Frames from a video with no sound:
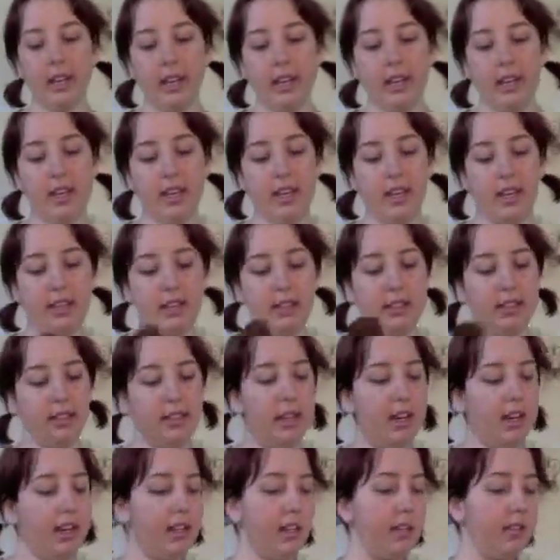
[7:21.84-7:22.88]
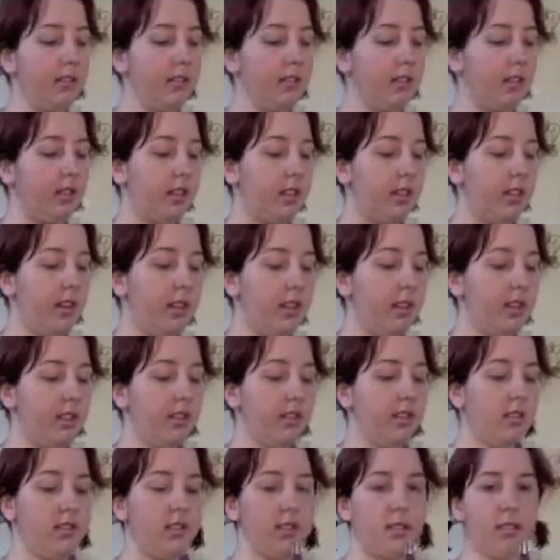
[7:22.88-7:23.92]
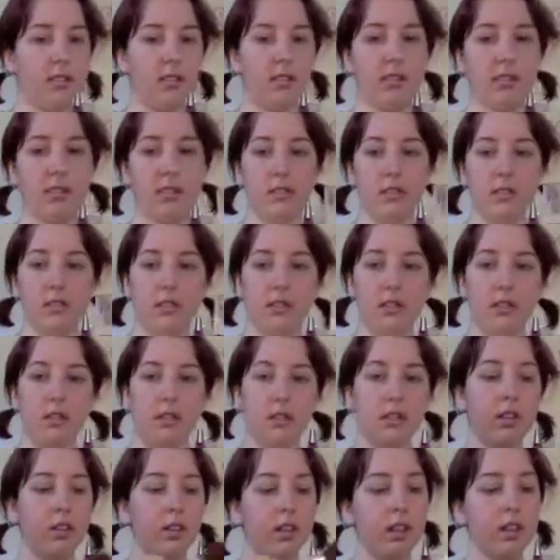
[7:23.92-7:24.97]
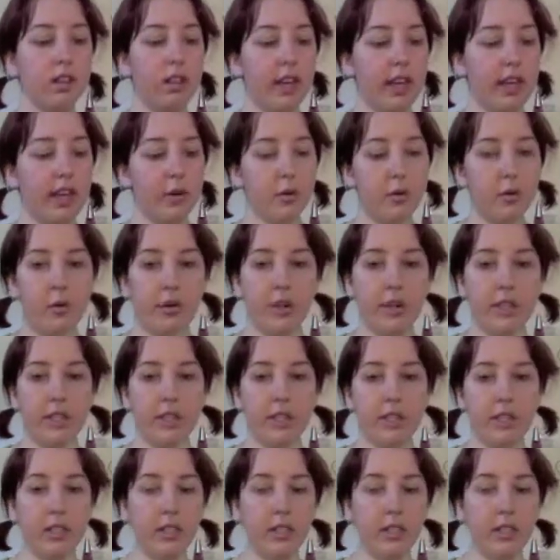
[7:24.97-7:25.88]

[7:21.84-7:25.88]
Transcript: and I use a nice light one.